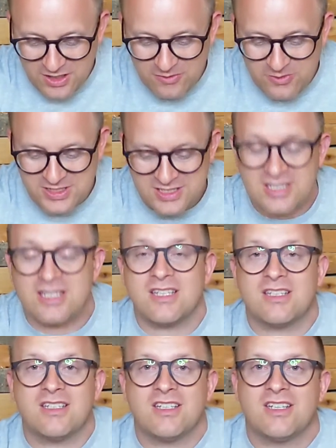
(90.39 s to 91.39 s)
we
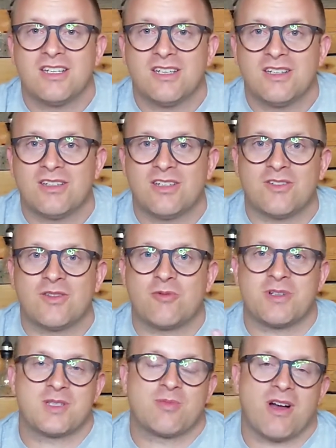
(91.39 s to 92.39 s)
see the
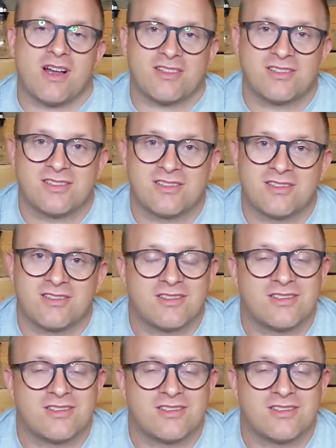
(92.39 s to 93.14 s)
response.